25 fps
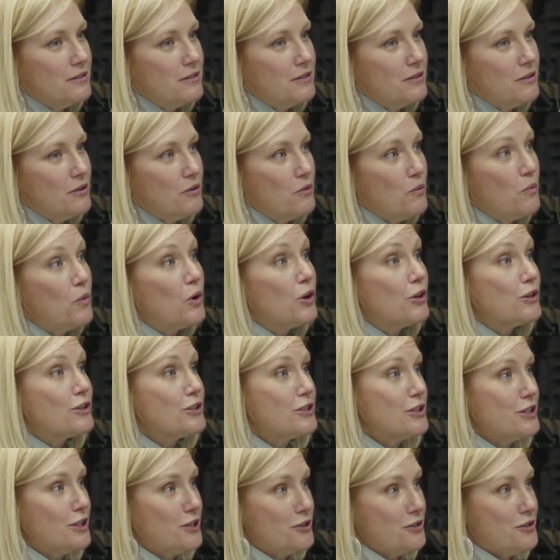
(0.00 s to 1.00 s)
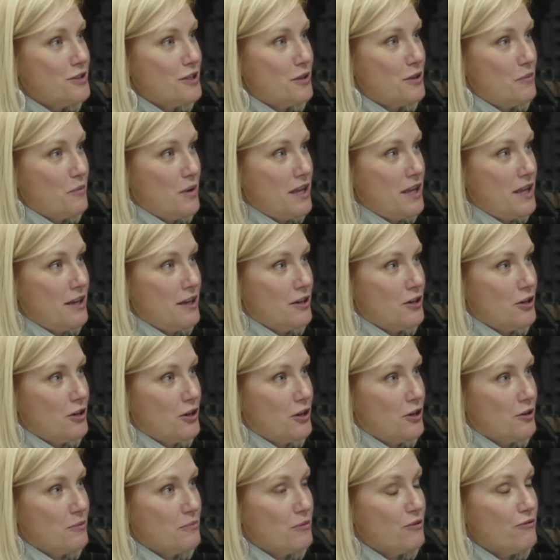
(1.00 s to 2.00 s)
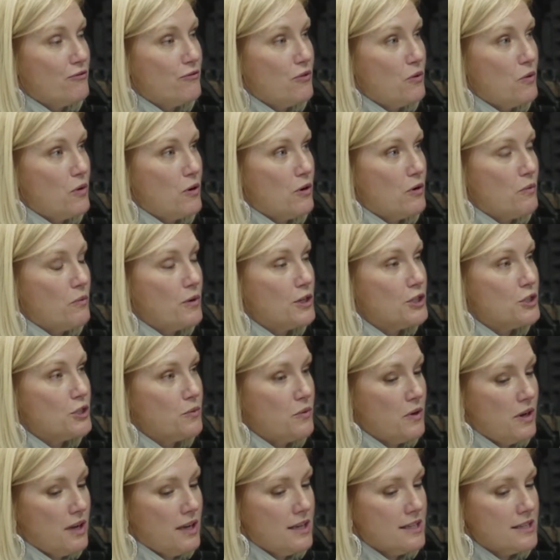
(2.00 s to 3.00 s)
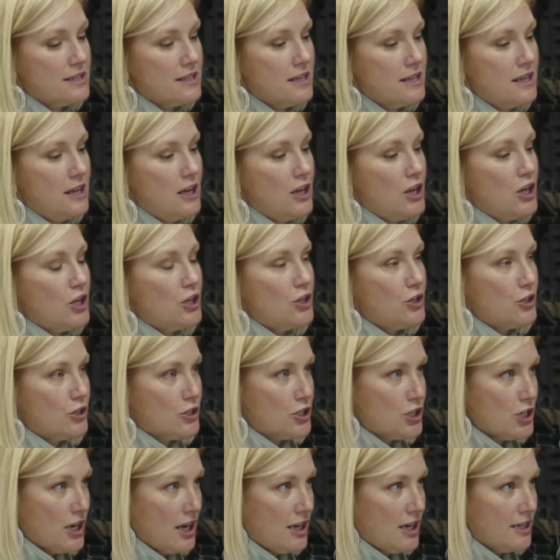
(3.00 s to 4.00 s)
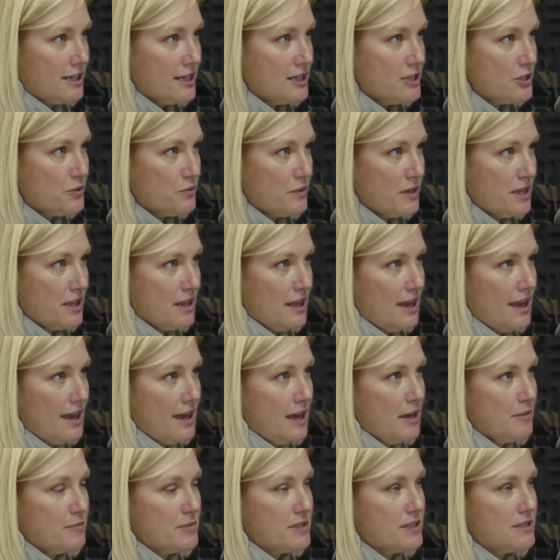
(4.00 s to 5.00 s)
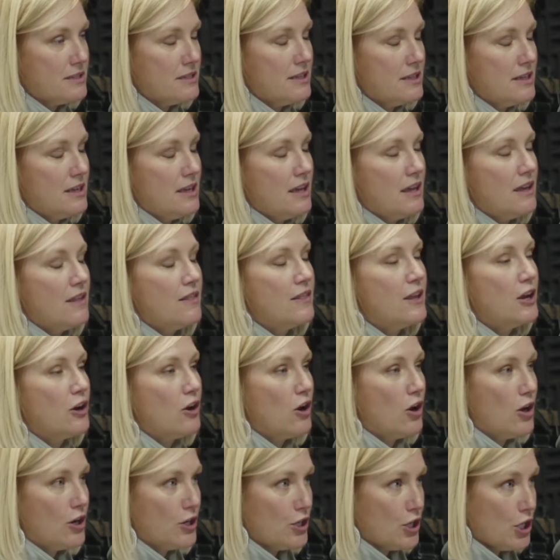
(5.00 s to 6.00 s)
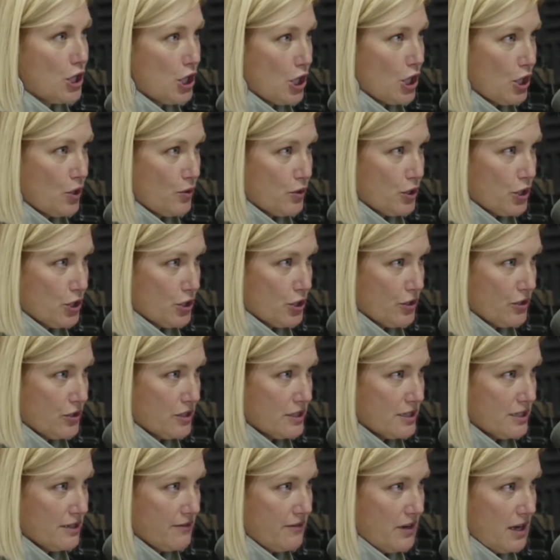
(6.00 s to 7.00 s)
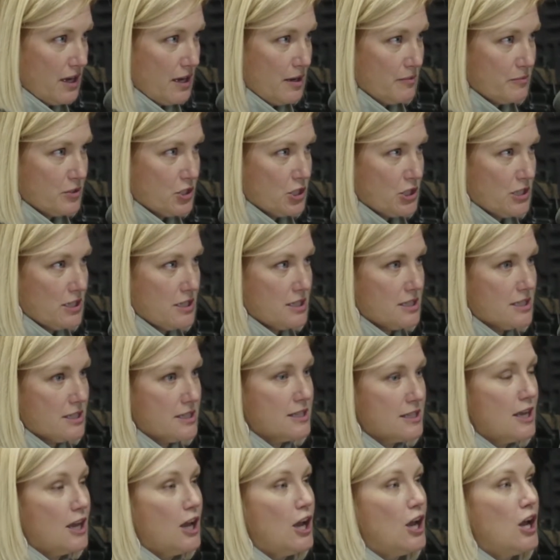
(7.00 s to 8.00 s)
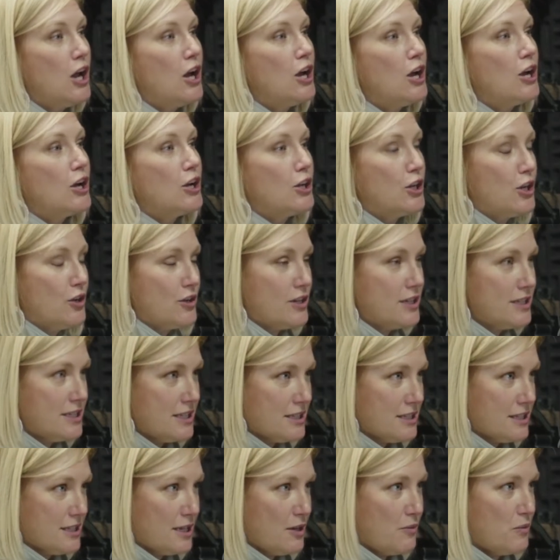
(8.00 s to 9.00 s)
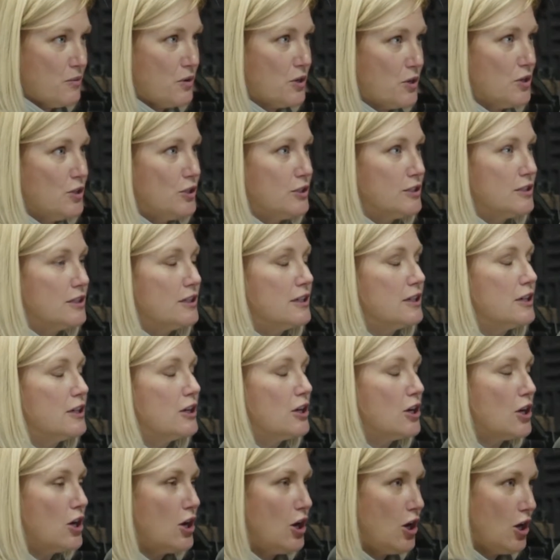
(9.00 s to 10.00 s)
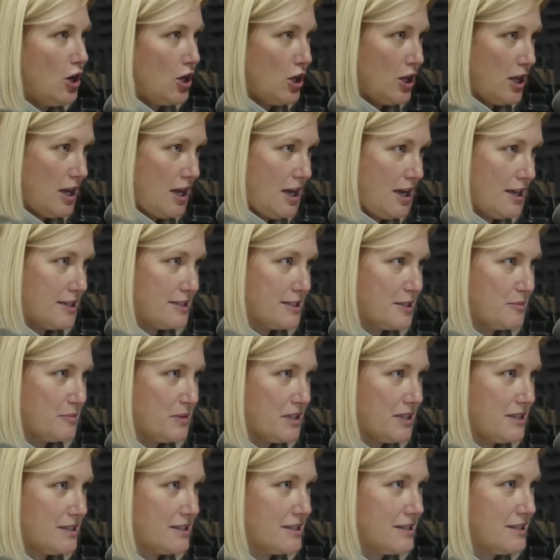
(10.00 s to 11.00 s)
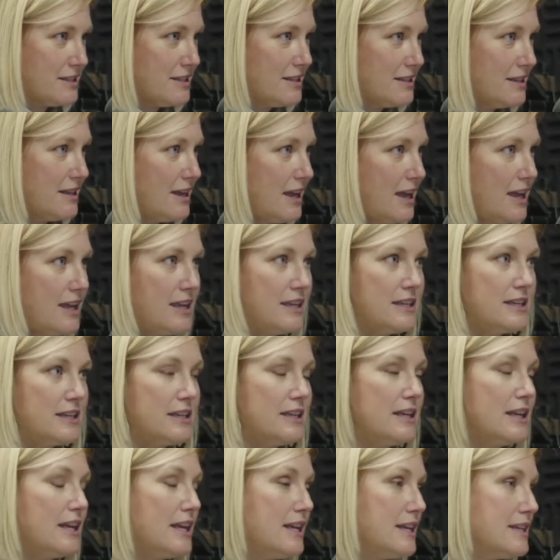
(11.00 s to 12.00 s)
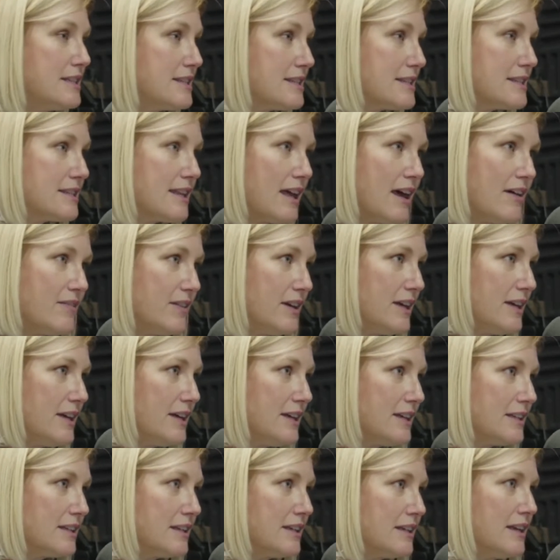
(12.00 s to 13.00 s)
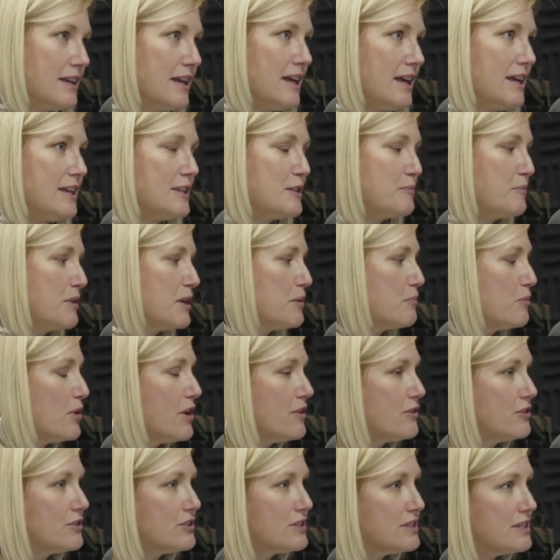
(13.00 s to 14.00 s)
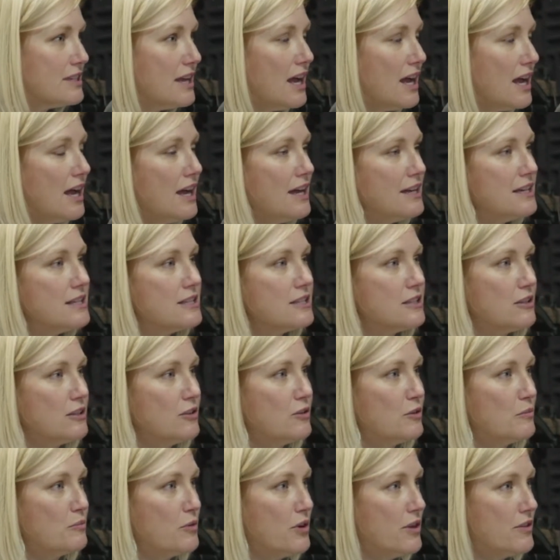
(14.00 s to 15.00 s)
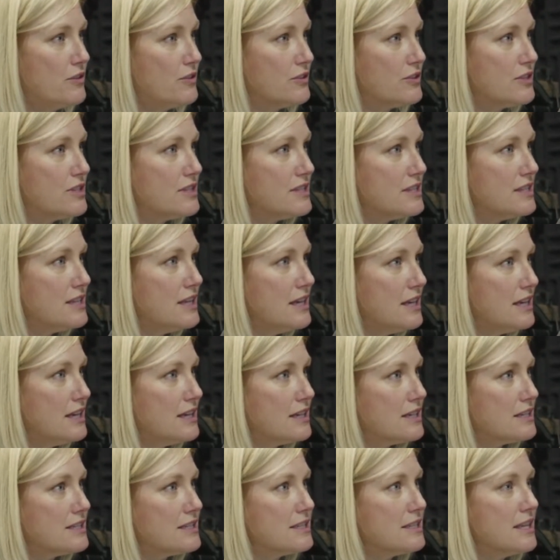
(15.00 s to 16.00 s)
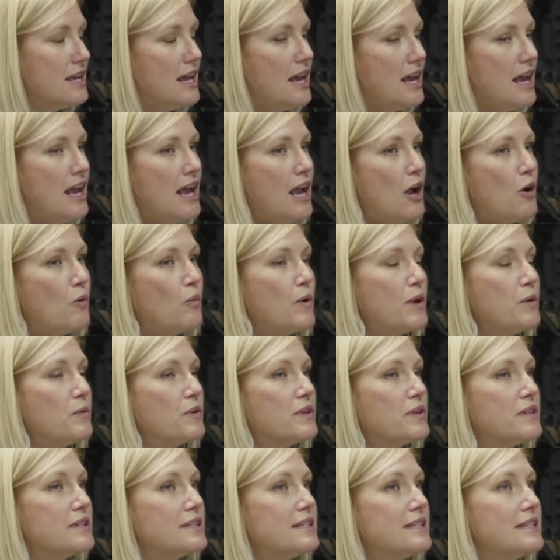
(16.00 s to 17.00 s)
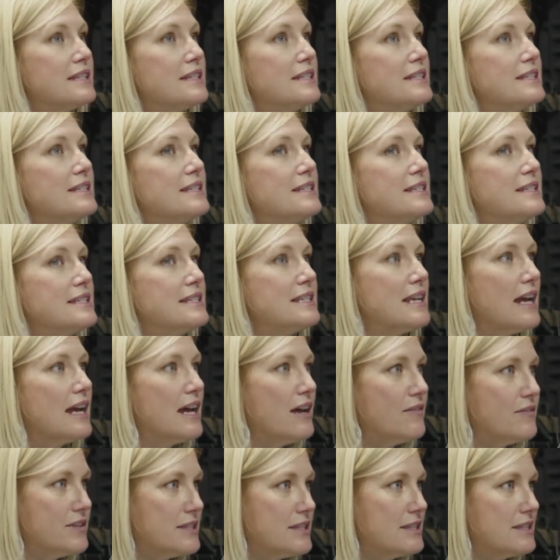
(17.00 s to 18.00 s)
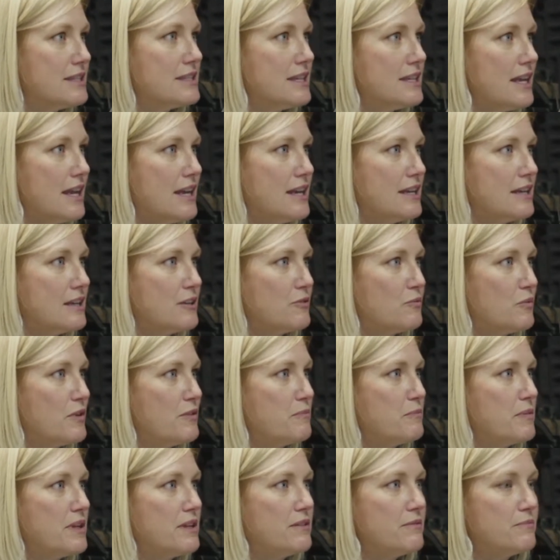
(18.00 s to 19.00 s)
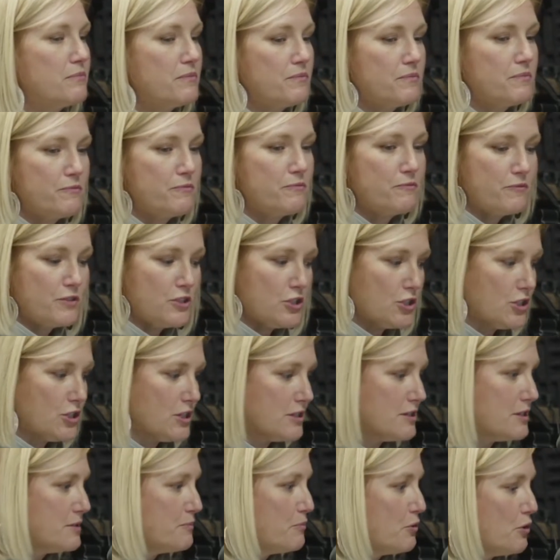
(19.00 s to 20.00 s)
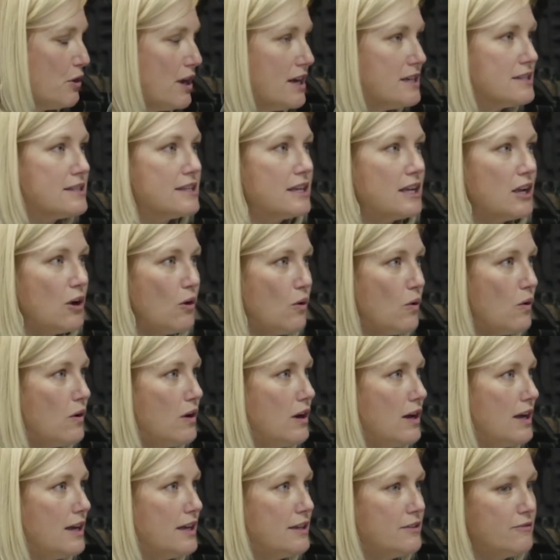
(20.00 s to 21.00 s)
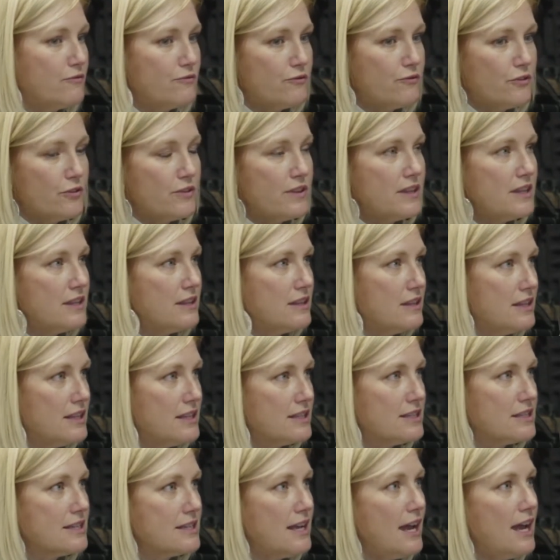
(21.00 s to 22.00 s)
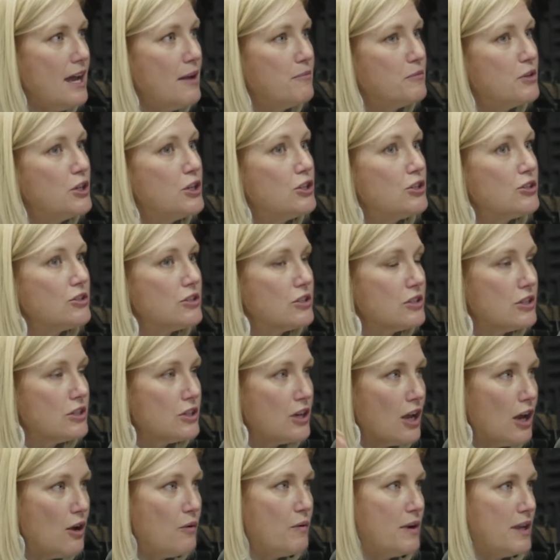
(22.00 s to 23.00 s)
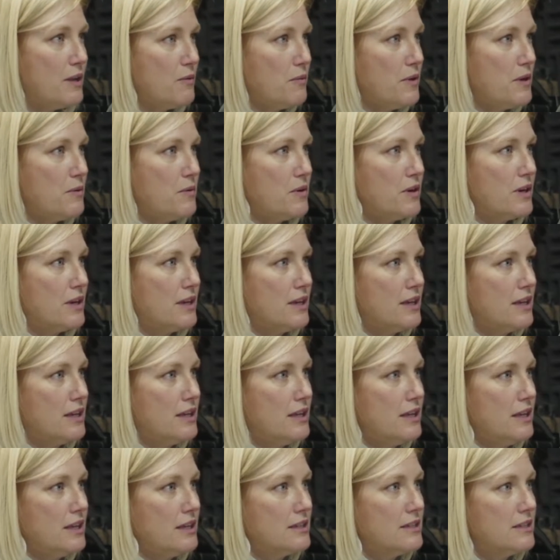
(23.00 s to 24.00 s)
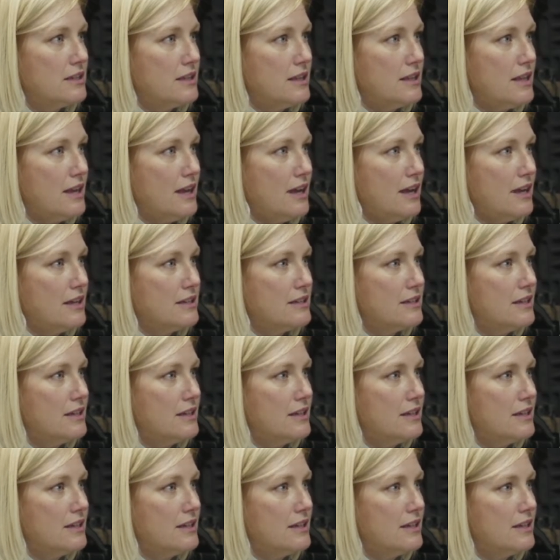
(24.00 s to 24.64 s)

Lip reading: worse news than we had heard before, which was your child has relapsed. There are no curative options. Go to Disney World, call hospice. And he's 7. His big brother's 9. His little brother's 6. We were devastated. We'd been just pressing on for this time, just knowing we were going to hit that